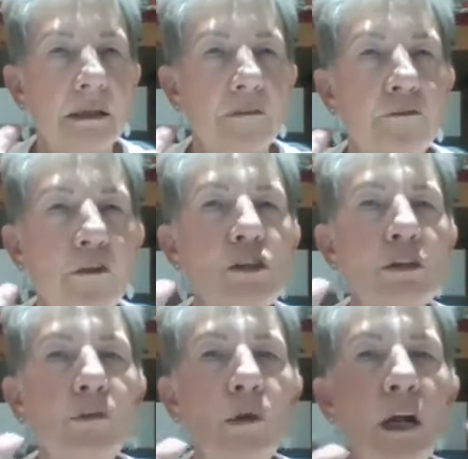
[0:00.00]
first
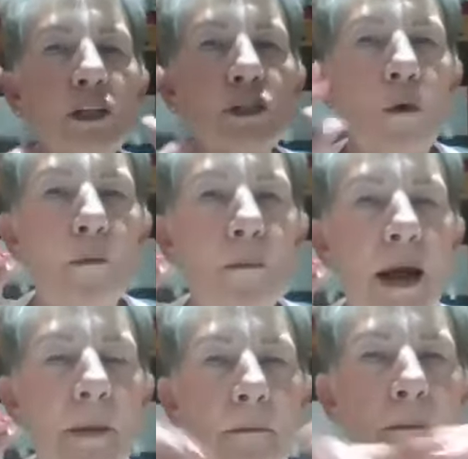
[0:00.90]
of all, I saw
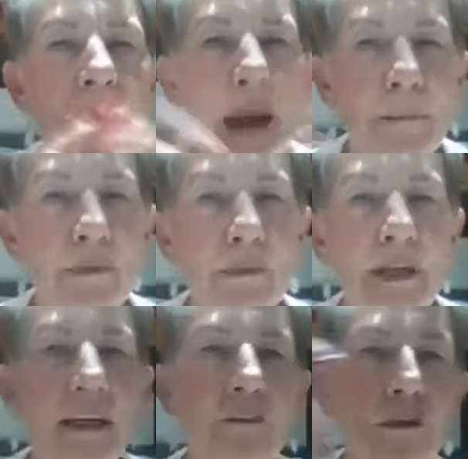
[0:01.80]
a map,
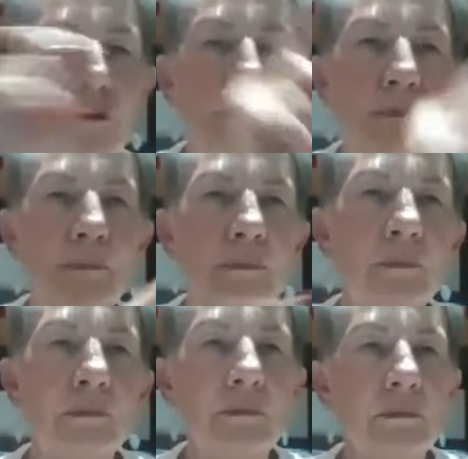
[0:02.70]
but if you
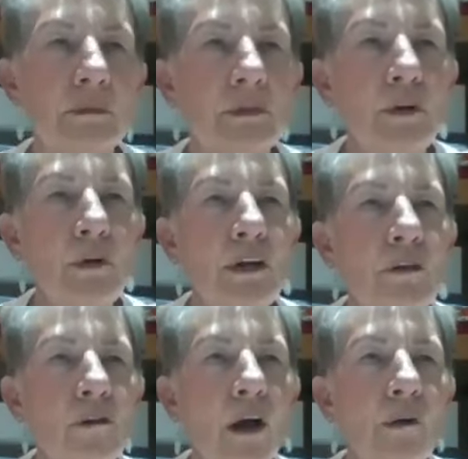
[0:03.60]
turn it
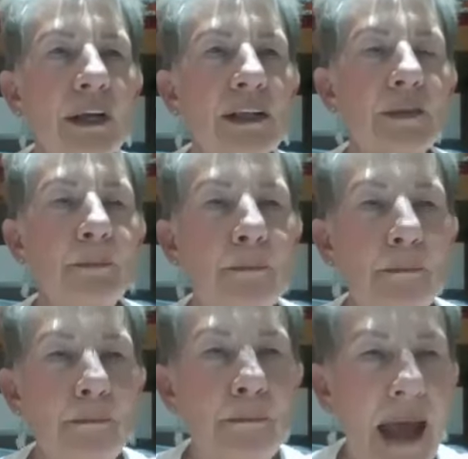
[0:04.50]
around, it's
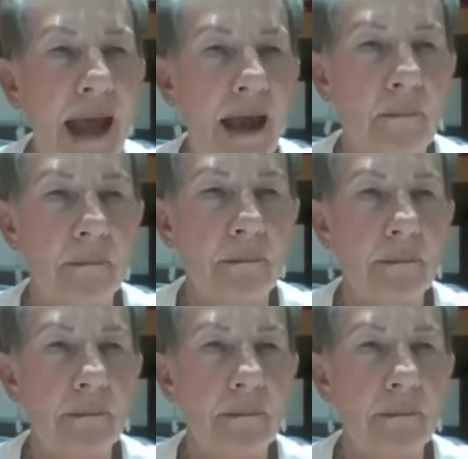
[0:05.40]
Pam.